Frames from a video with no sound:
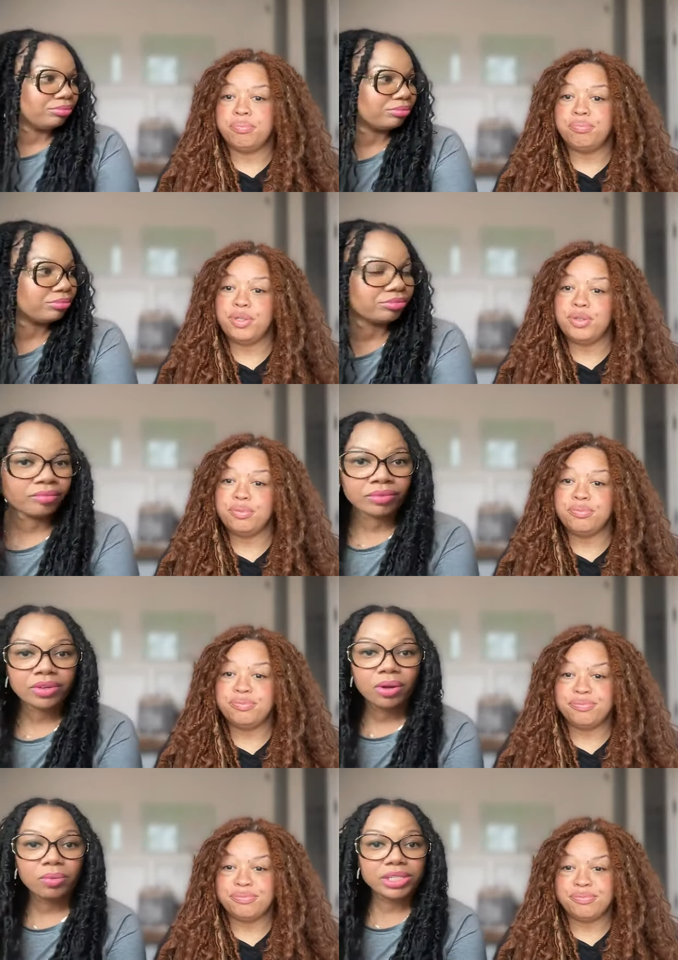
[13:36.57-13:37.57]
Speaker 1: Boom.
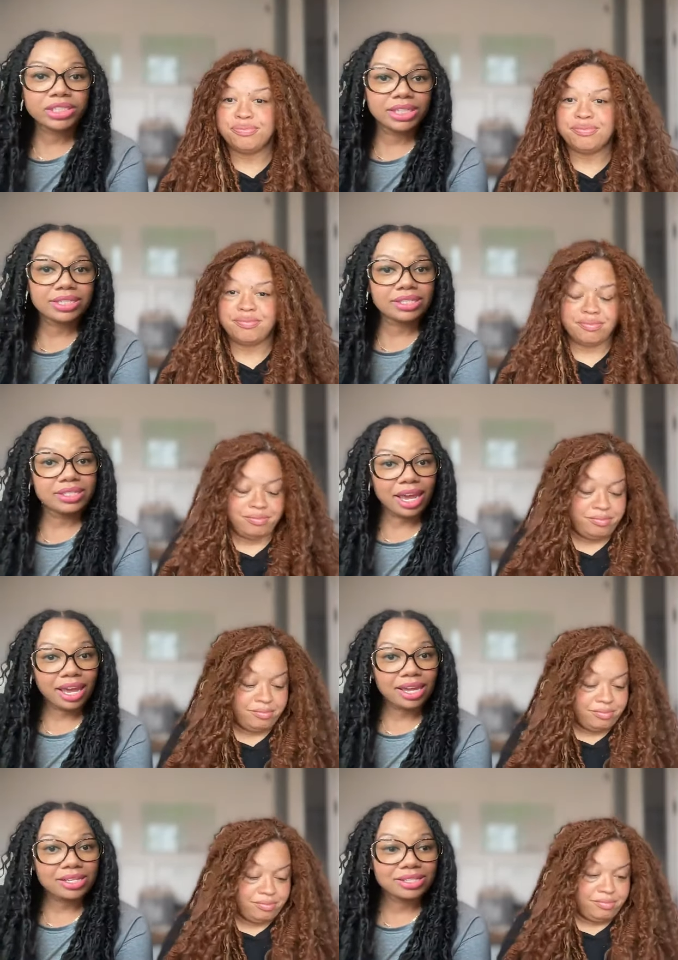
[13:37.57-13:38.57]
What Jesus
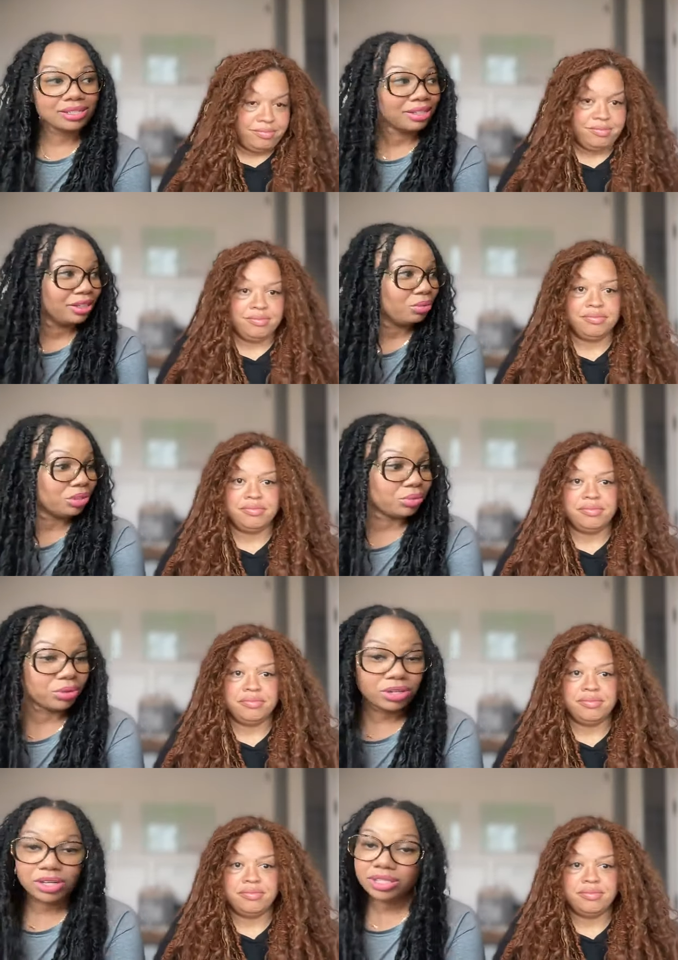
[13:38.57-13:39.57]
says, what the
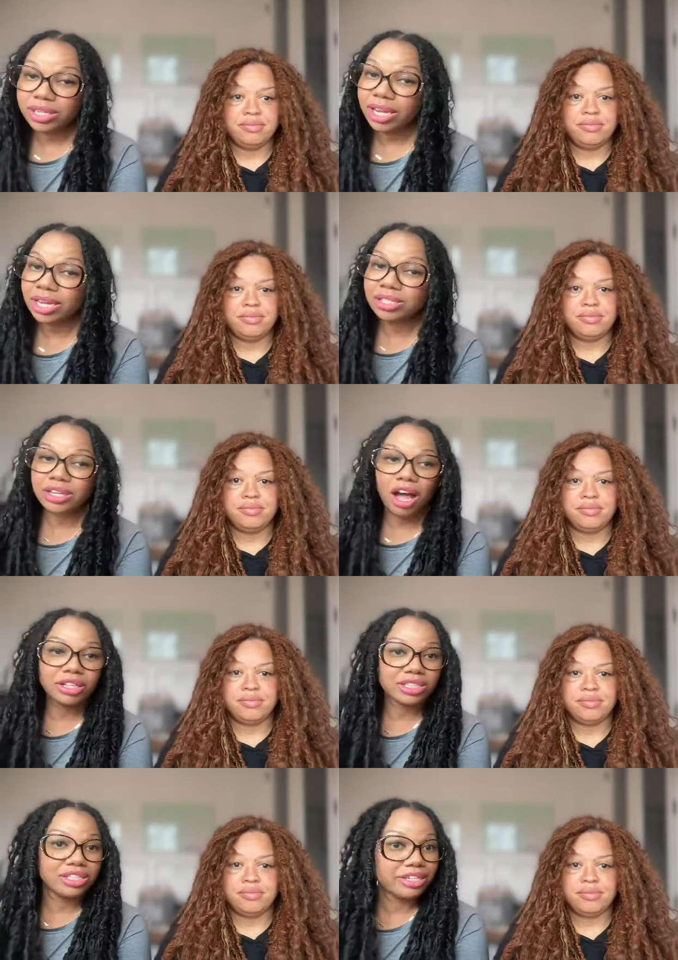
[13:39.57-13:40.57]
world says, y'all
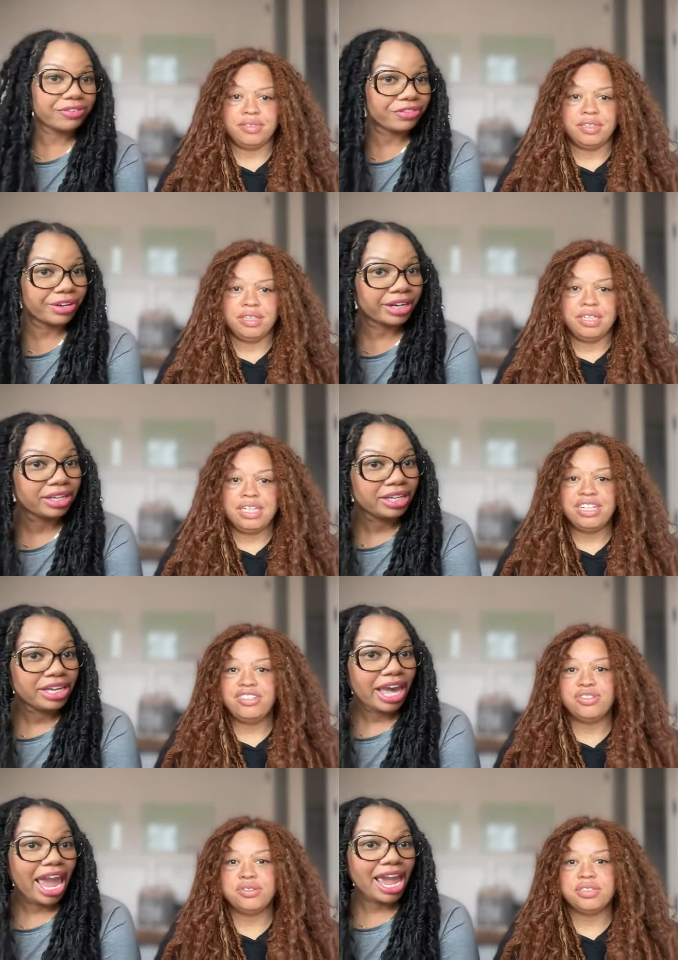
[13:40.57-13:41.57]
is different.
Speaker 2: For
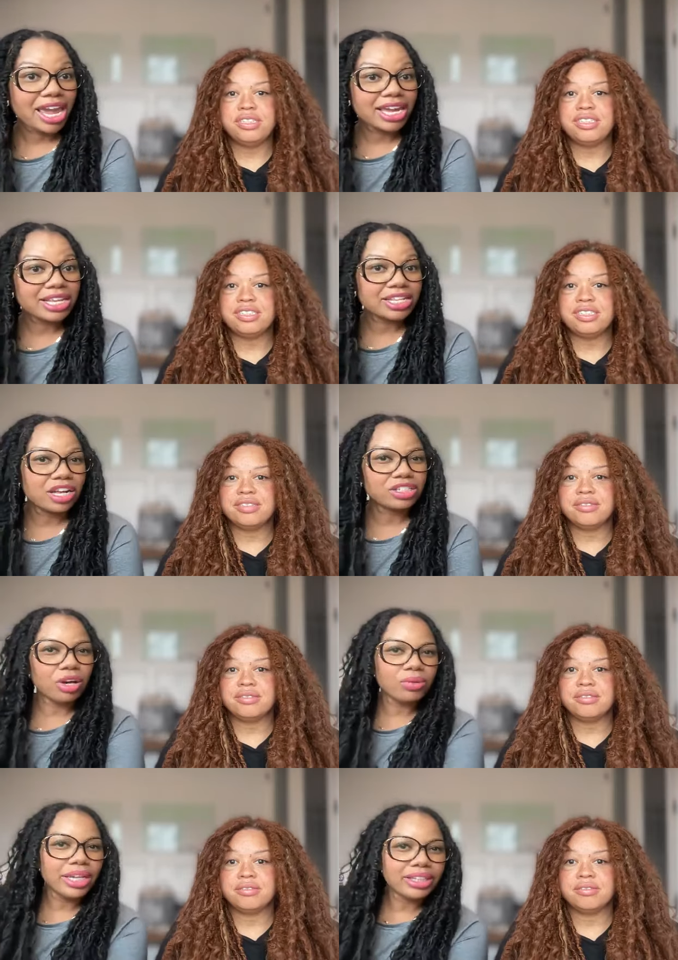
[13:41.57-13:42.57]
sure is.
Speaker 1: And
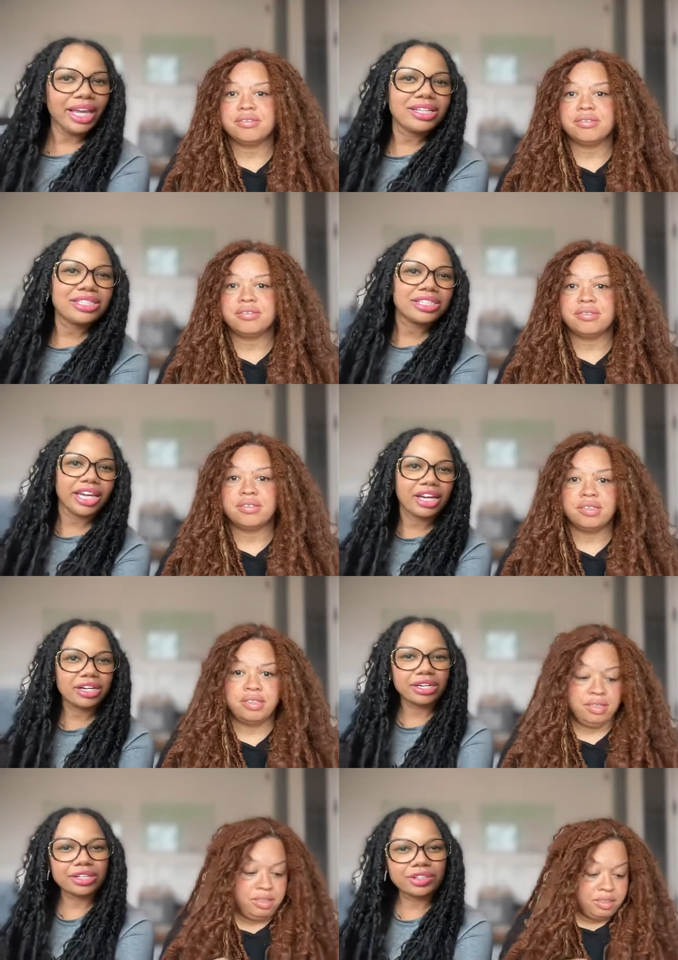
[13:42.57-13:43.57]
don't let that scare
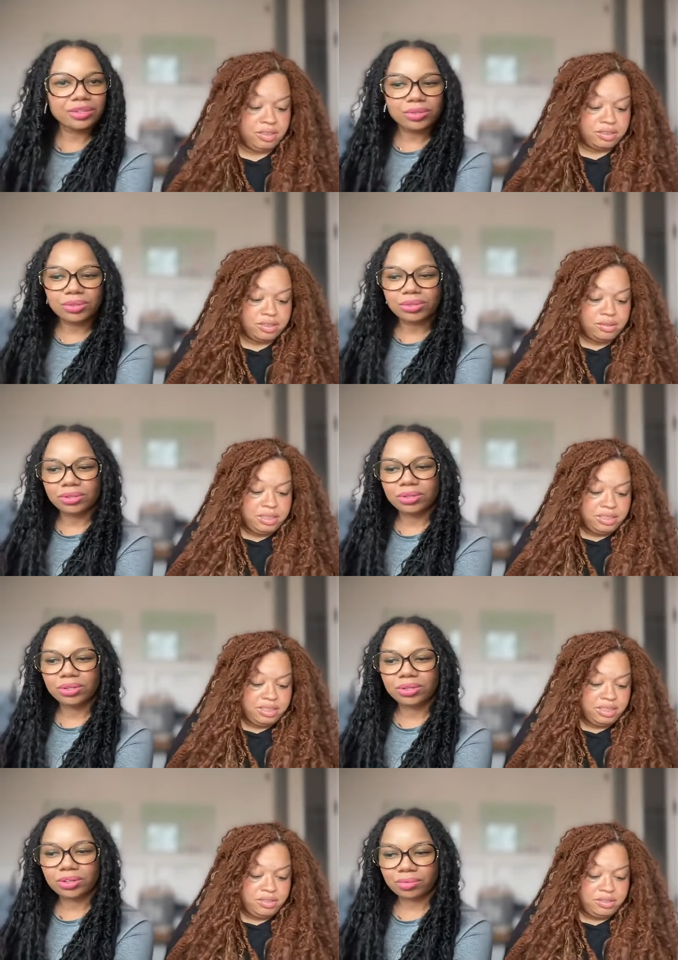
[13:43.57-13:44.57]
you. Don't let it
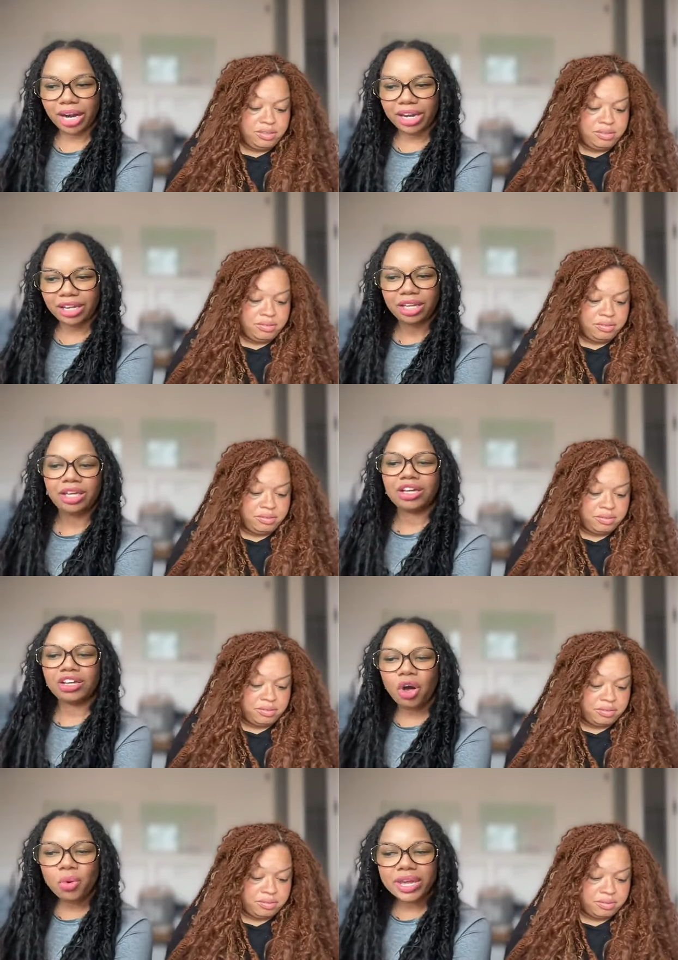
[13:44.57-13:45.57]
scare you. Right?
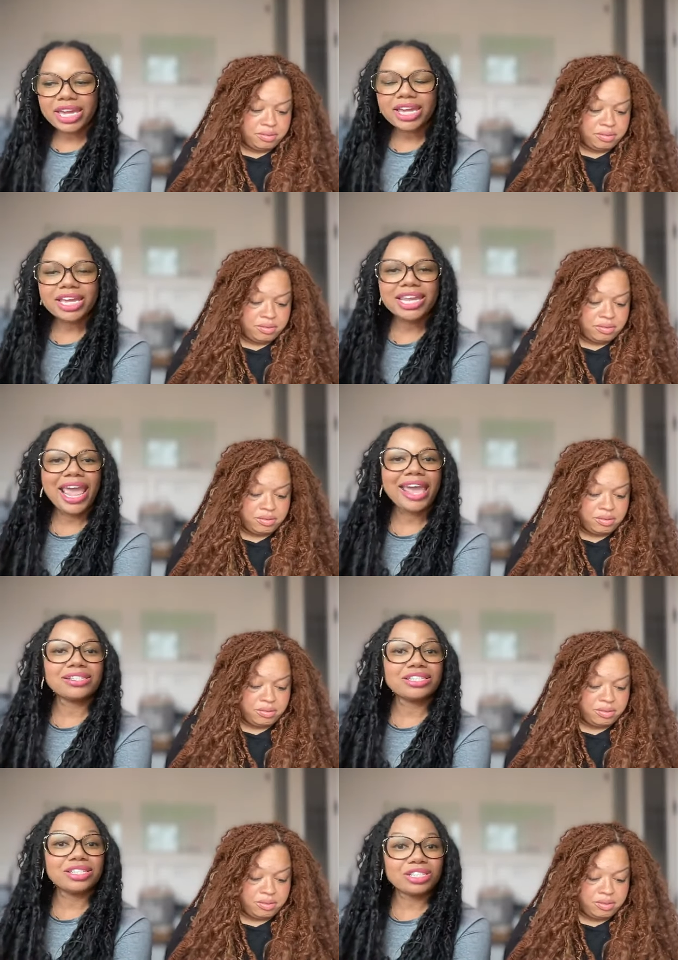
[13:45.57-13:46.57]
Go in and
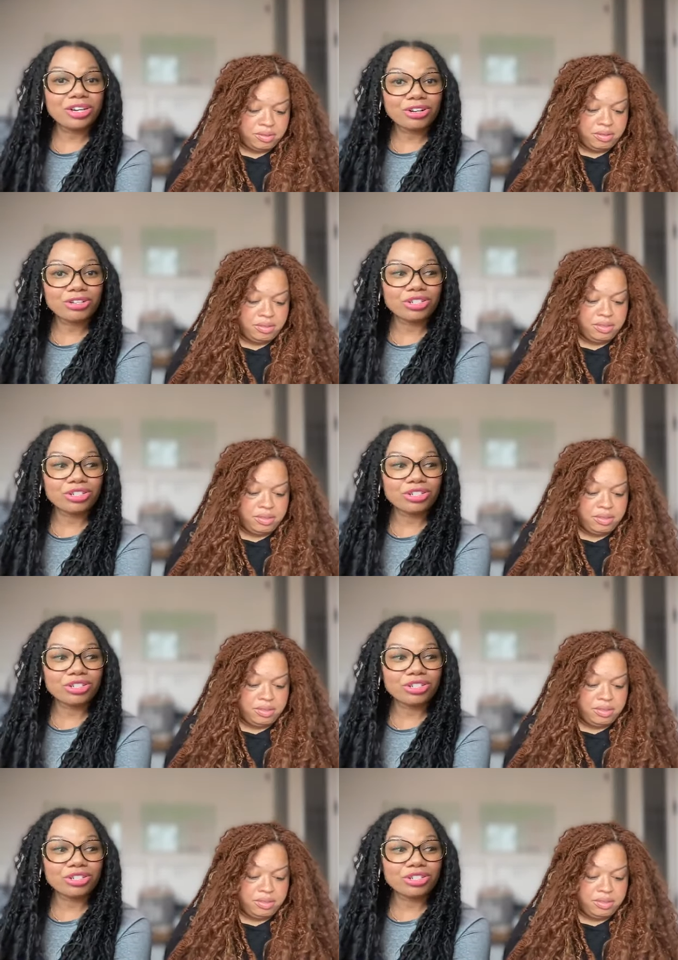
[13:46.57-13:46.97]
search